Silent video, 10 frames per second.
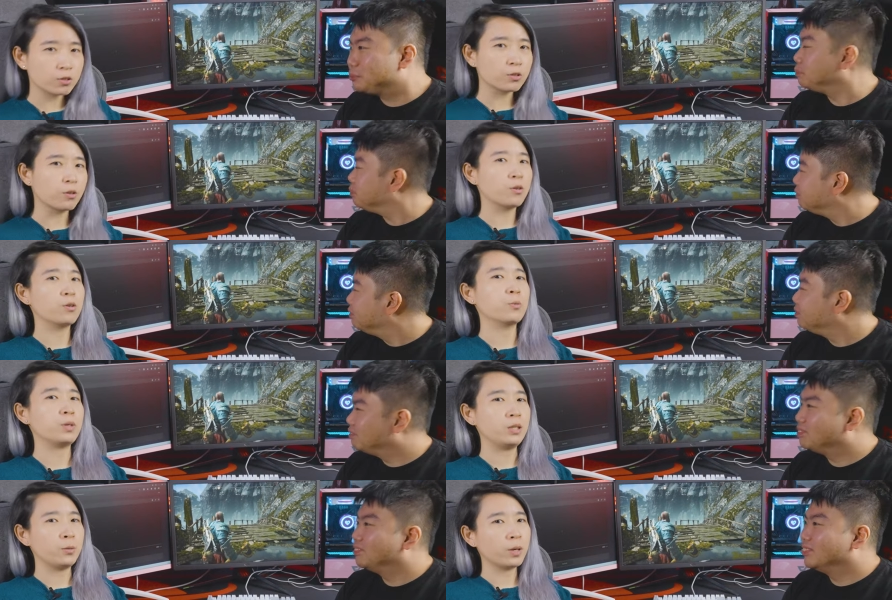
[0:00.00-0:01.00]
Speaker 1: so
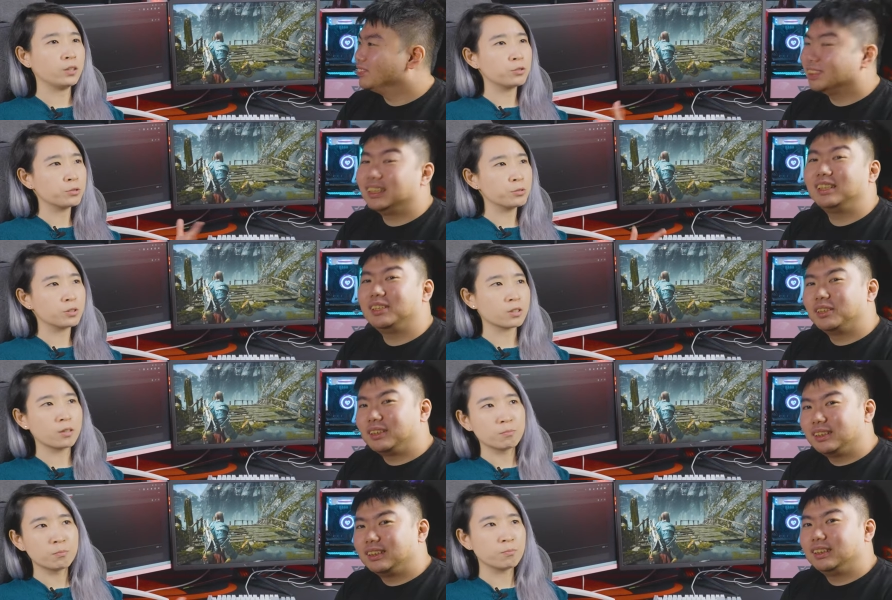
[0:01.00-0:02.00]
we went through
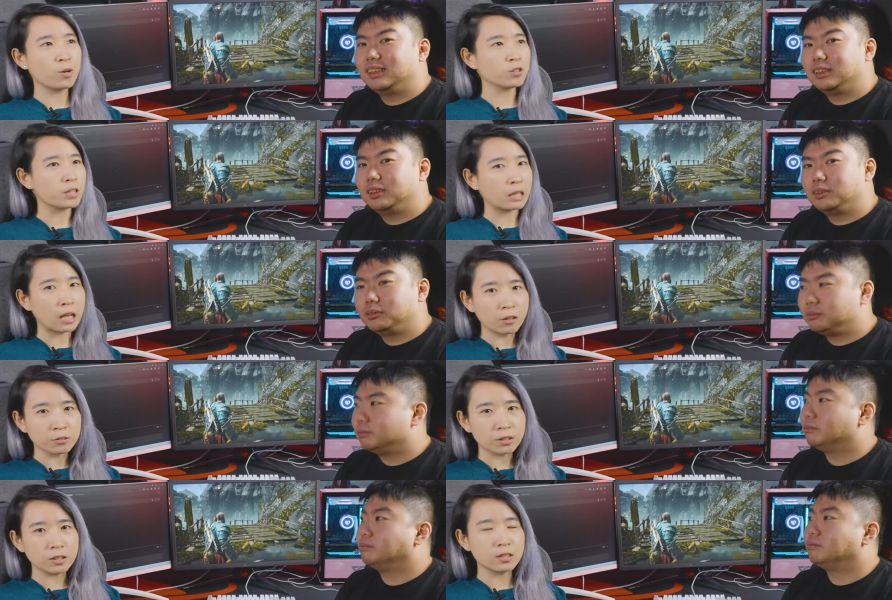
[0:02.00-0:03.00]
some boss
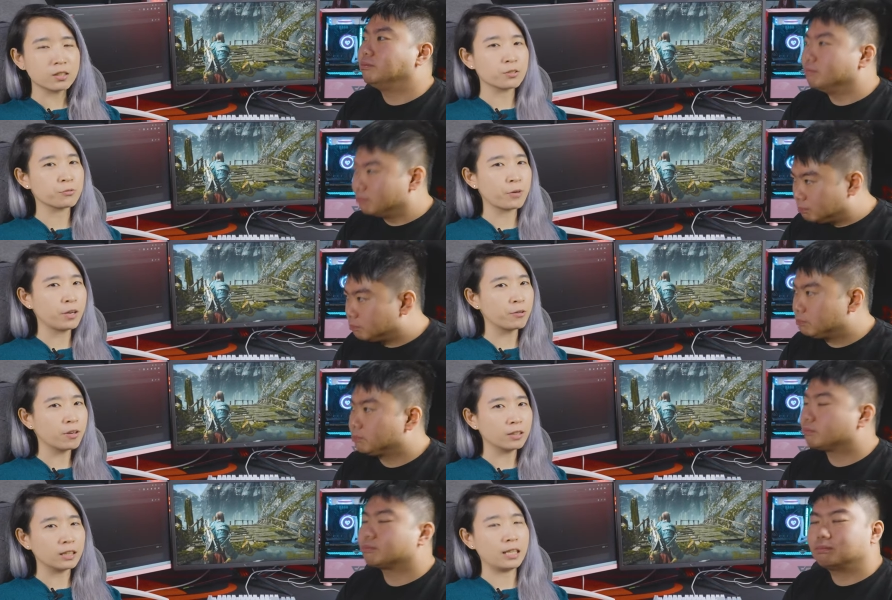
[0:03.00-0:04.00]
encounters, ran
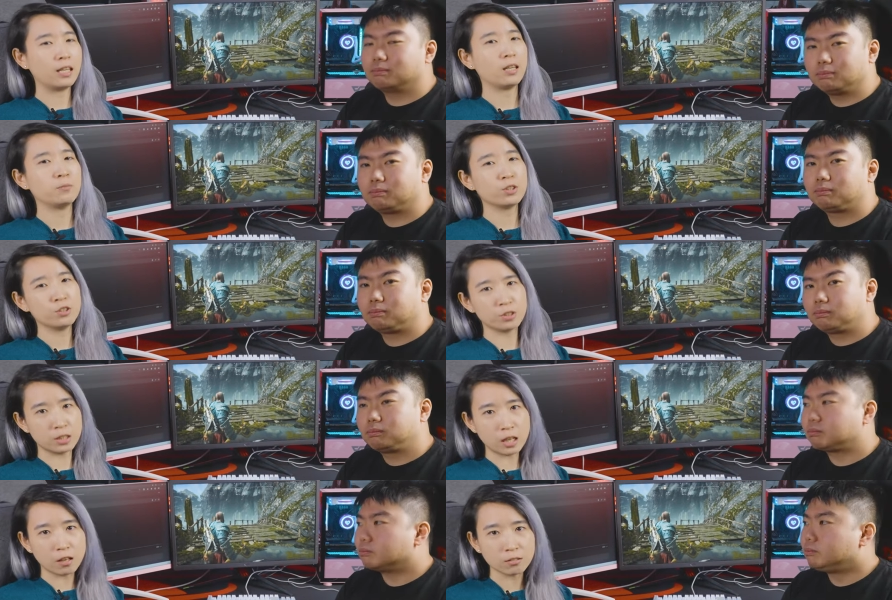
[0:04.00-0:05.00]
around the game, just to
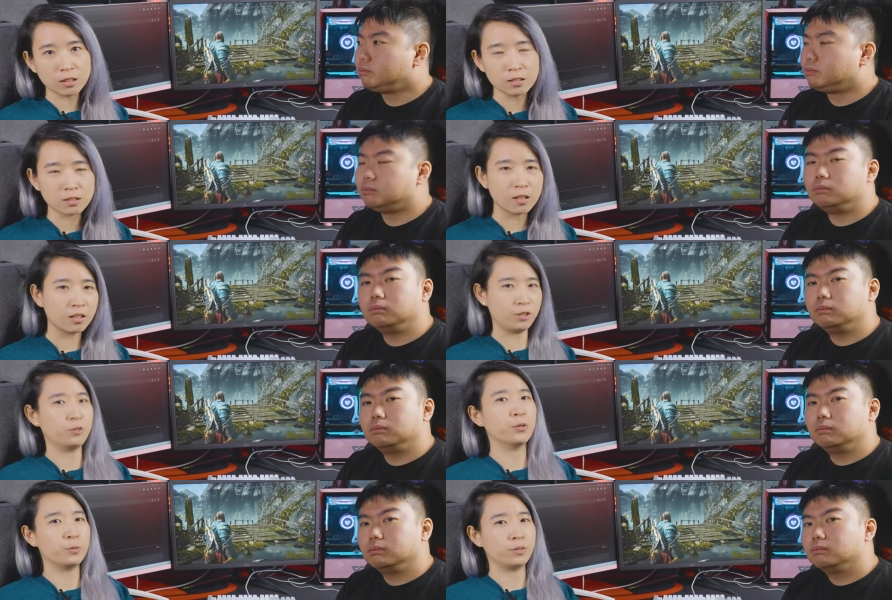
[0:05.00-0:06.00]
see how things are,
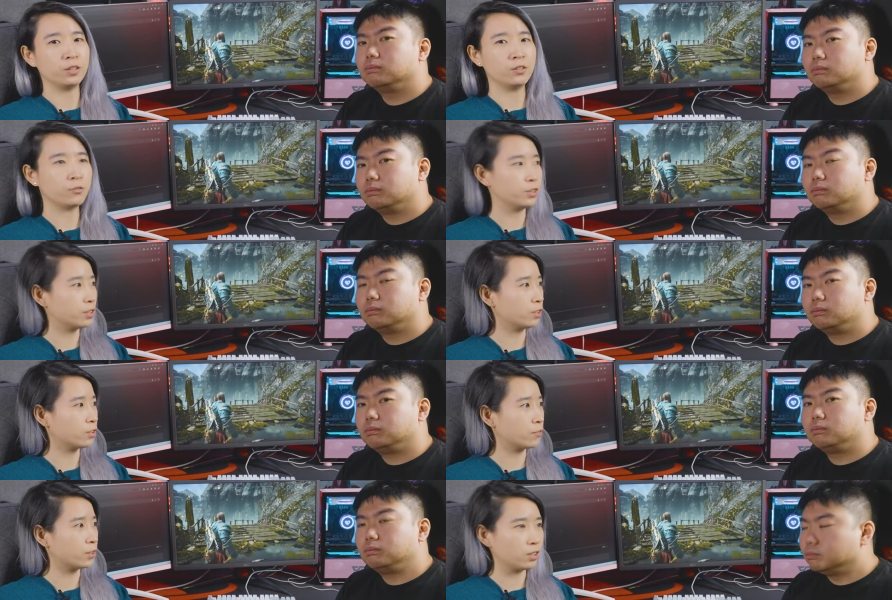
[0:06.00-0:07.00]
you know, with the
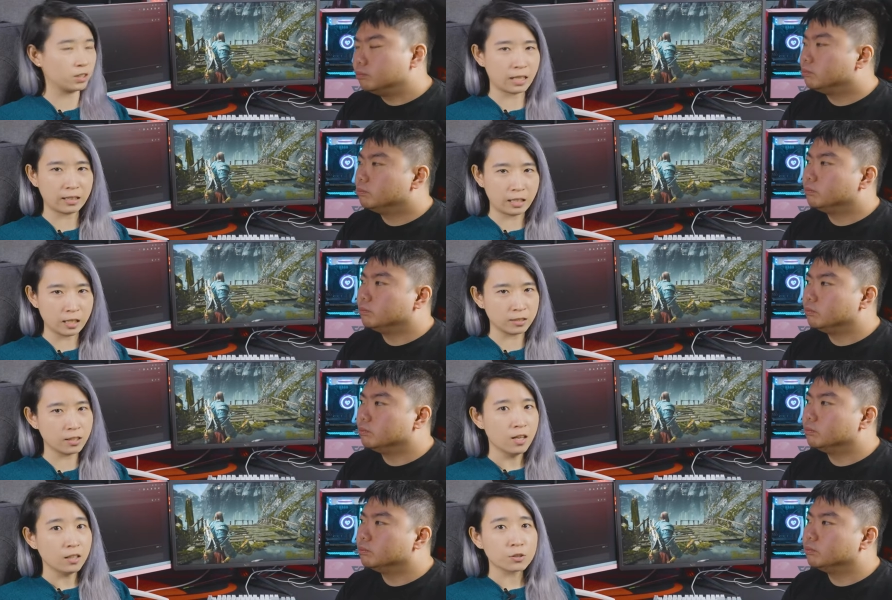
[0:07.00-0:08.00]
differences of the
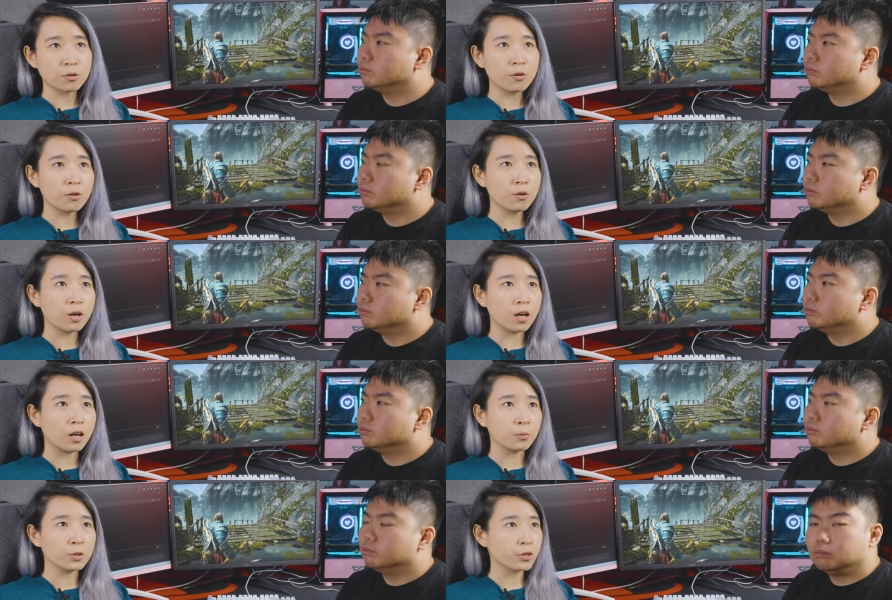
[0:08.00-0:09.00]
settings. So
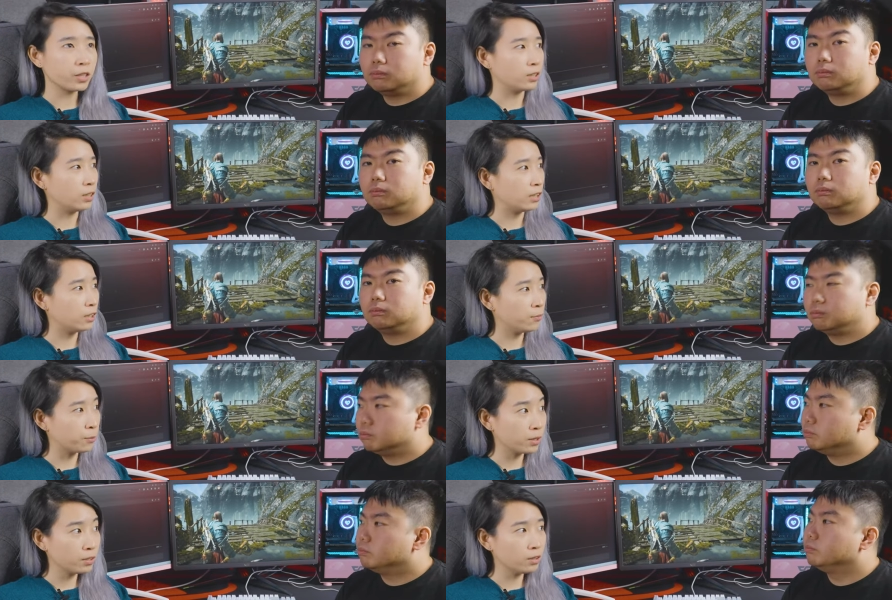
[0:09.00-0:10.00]
we tried the native
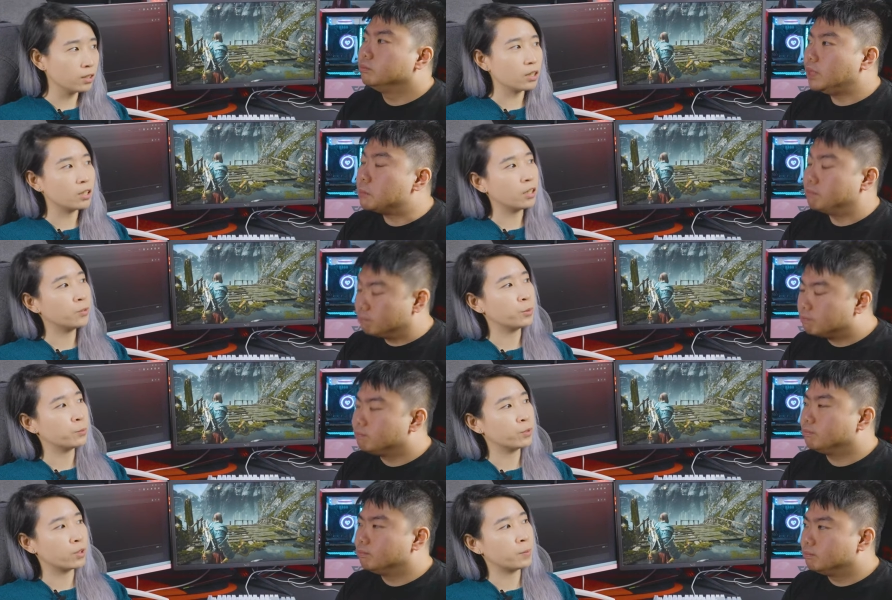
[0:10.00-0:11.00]
one, and then
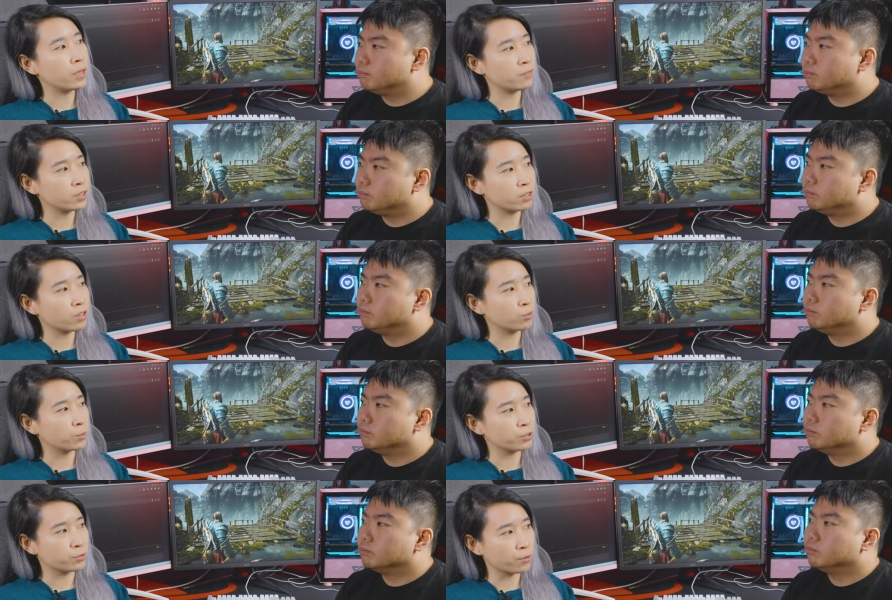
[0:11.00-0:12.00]
we put on FSR
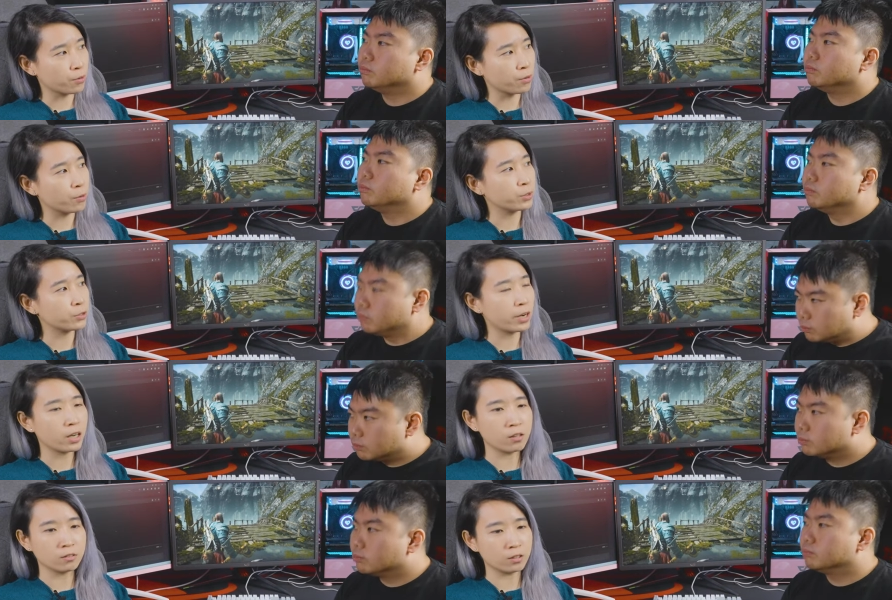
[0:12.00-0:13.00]
2.0, we
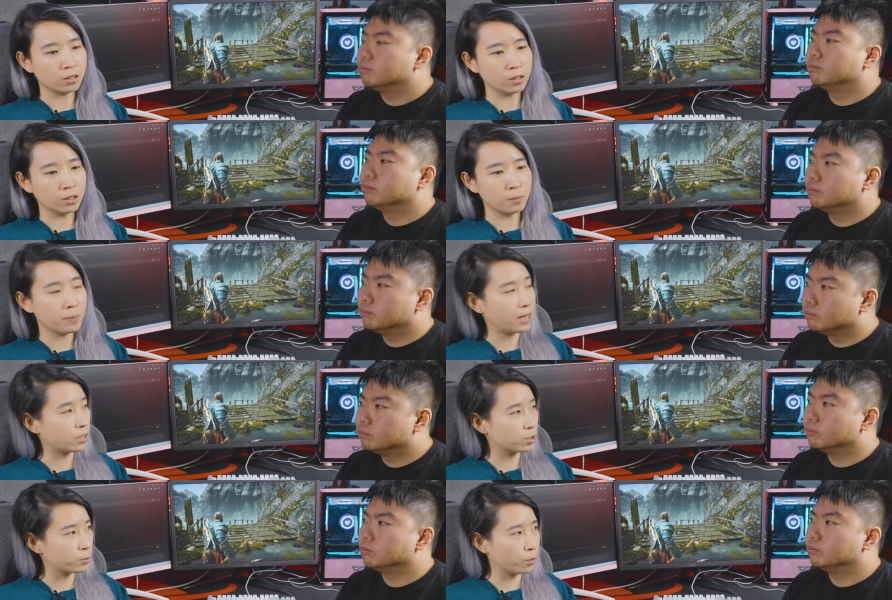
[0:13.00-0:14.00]
tried out the
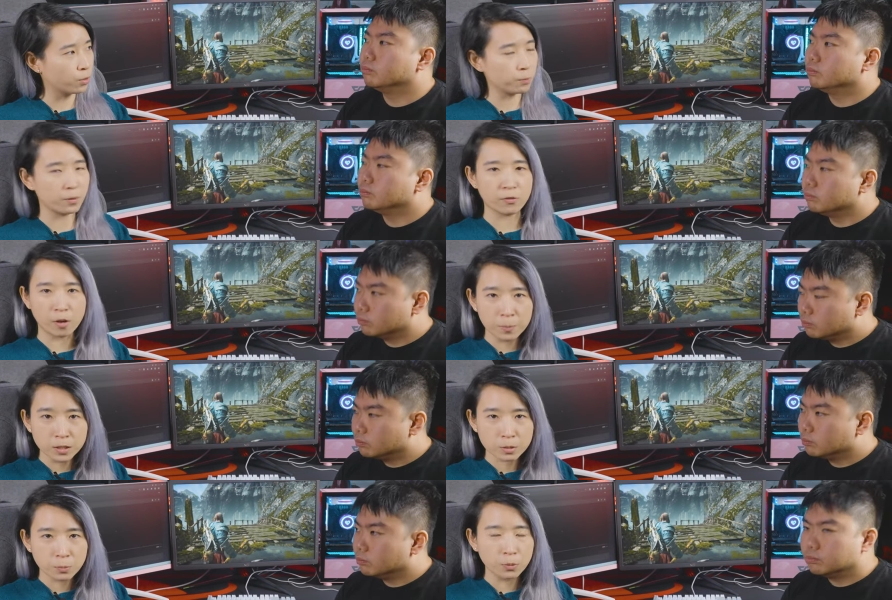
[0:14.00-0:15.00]
balance mode,
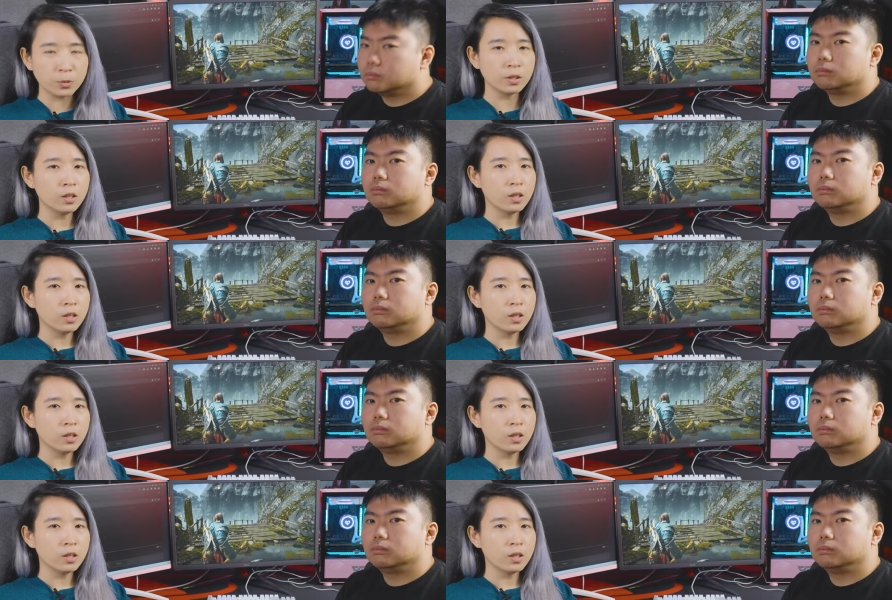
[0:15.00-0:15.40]
performance mode.